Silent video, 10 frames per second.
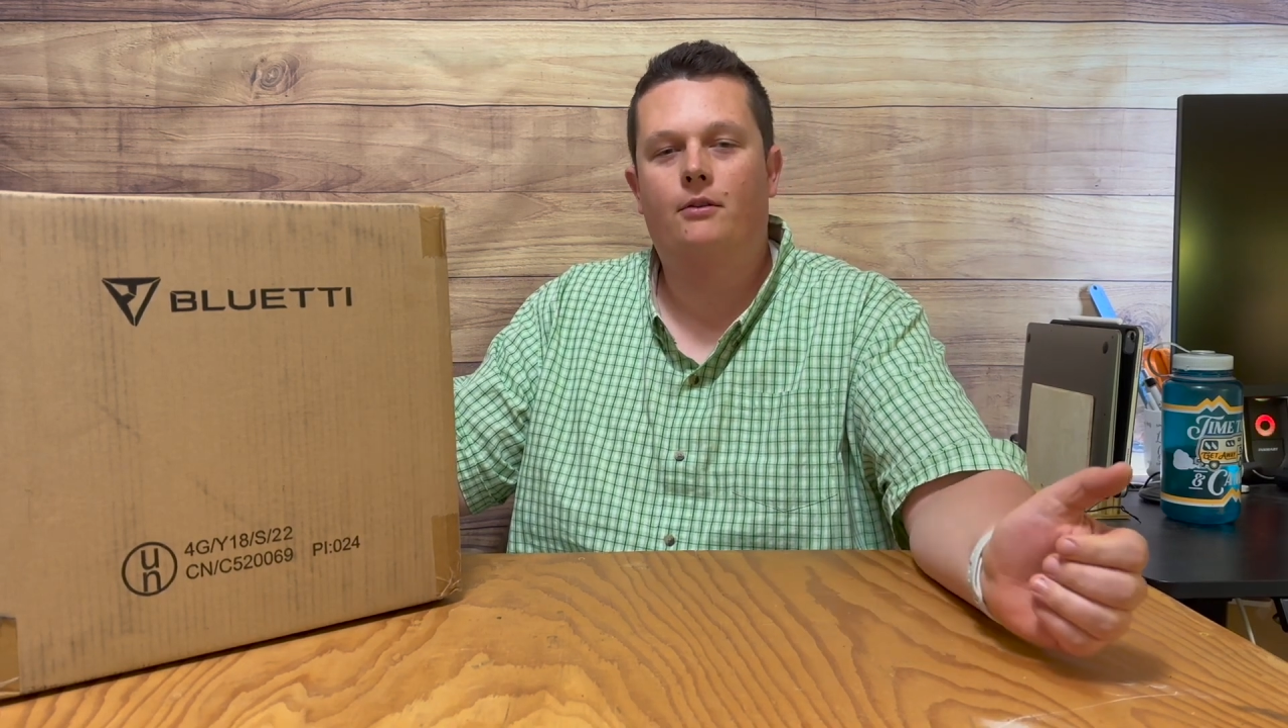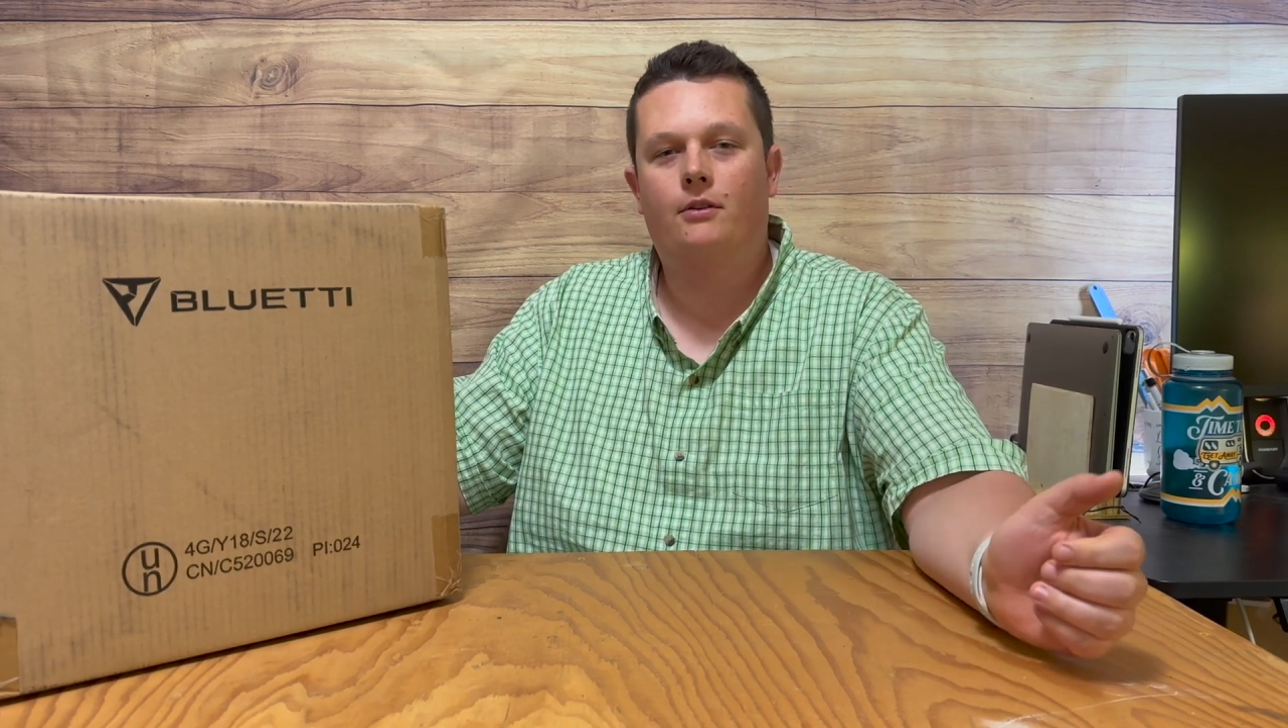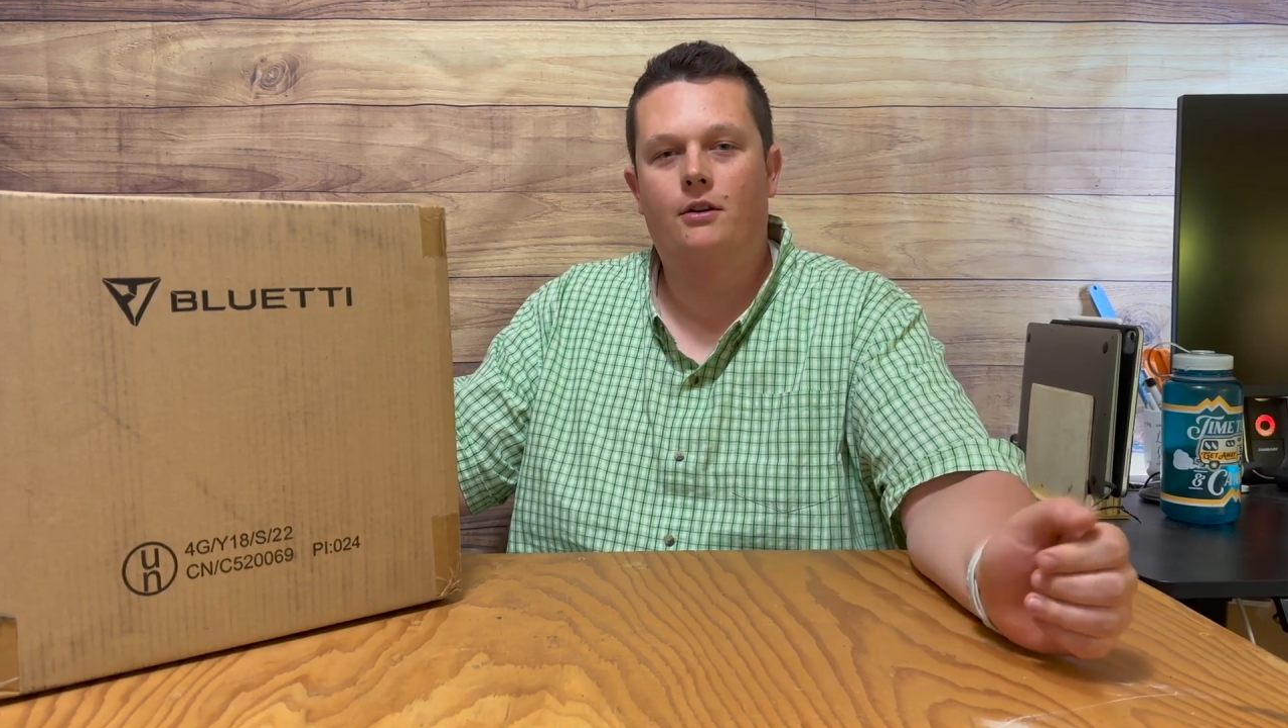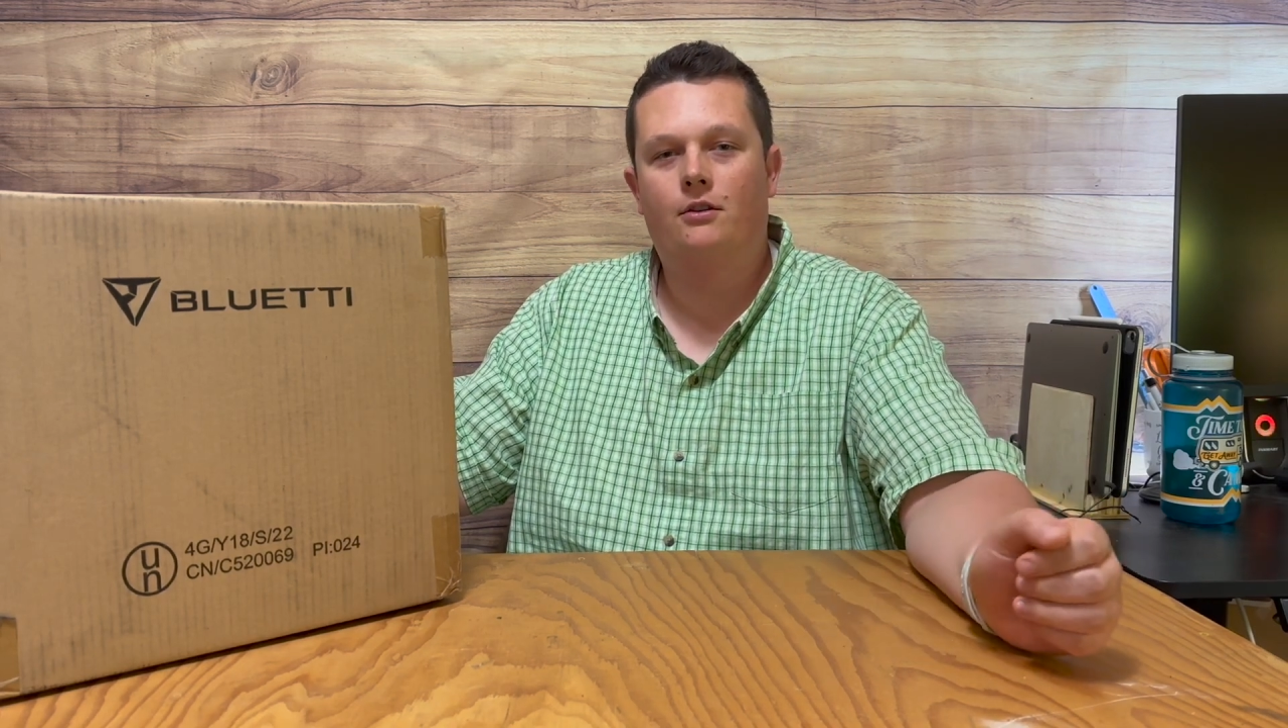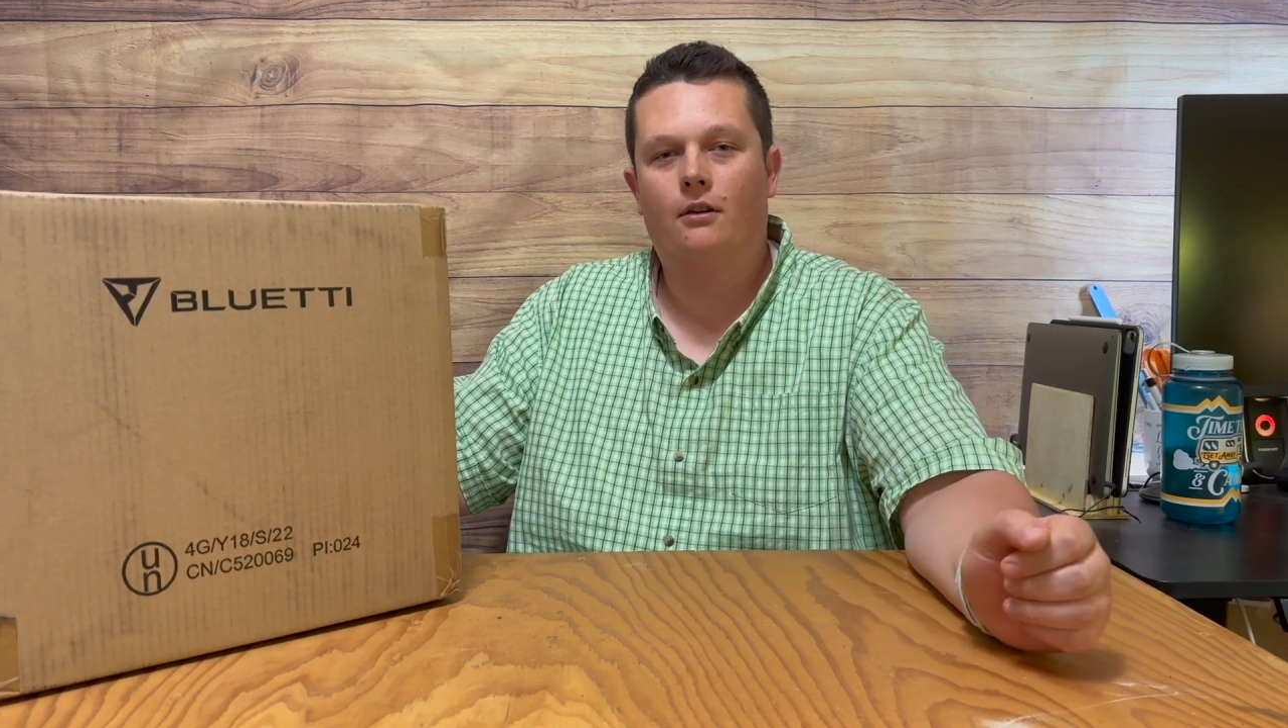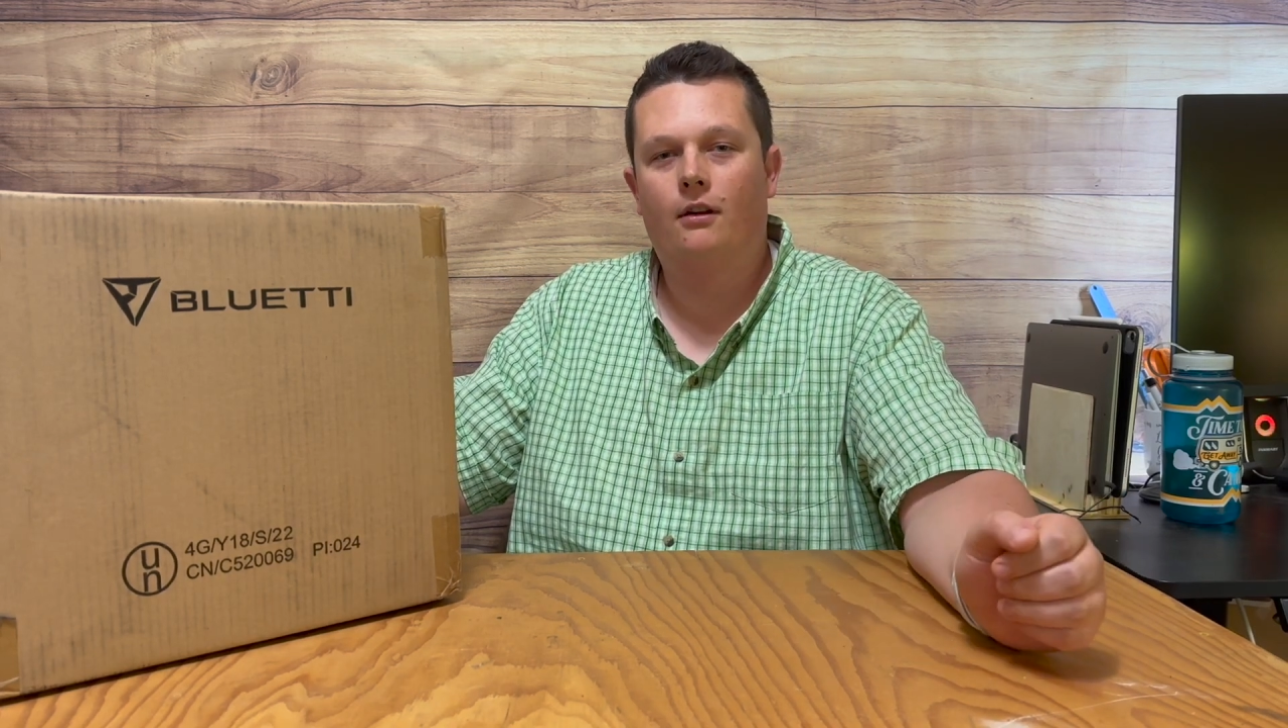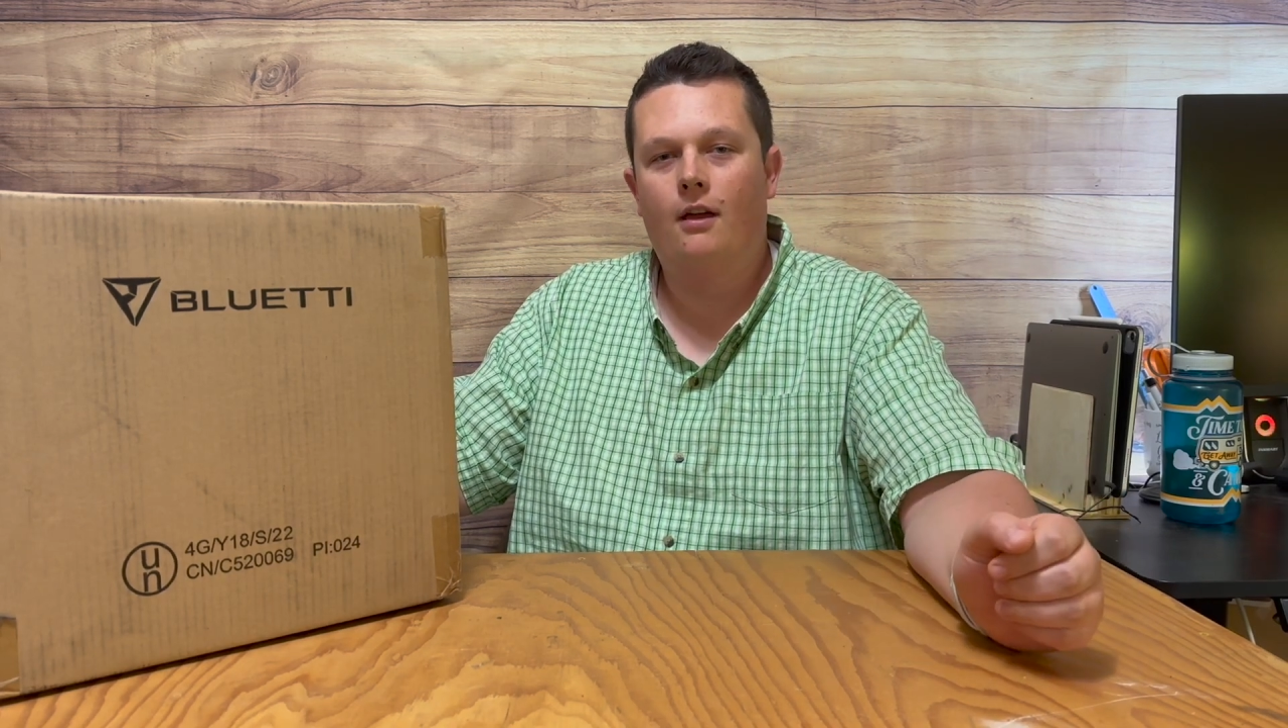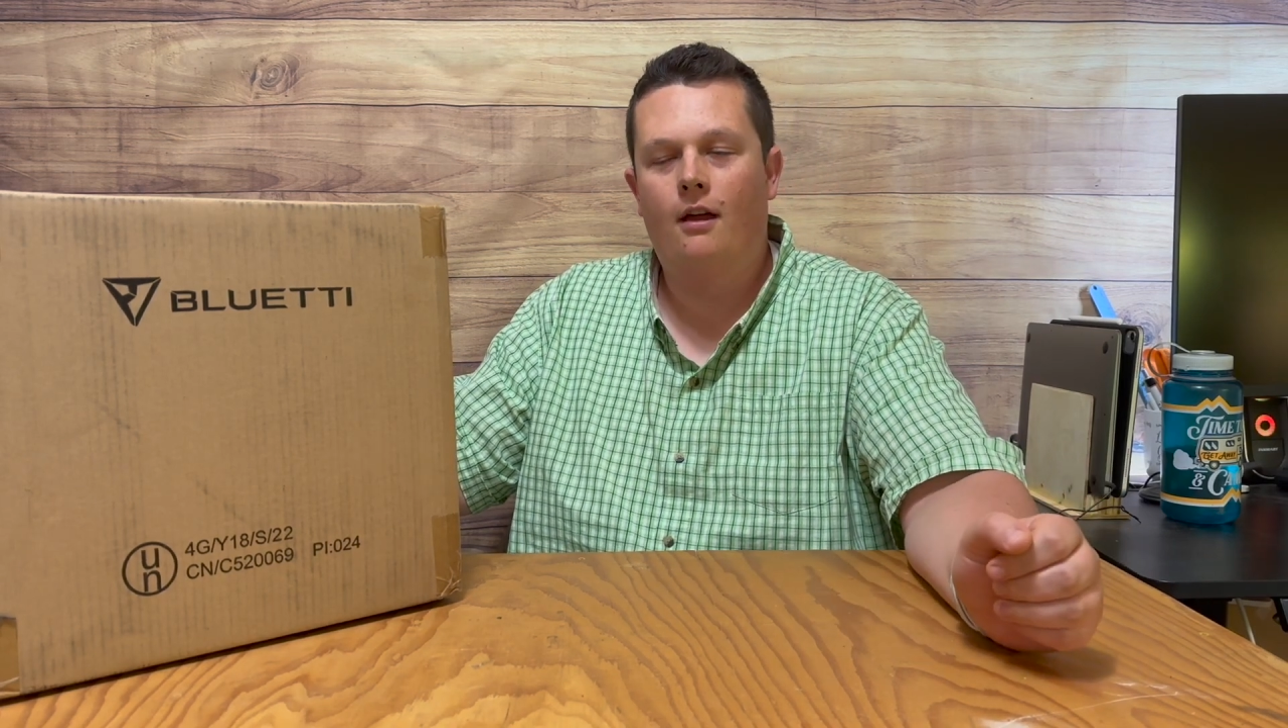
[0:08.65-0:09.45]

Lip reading: station.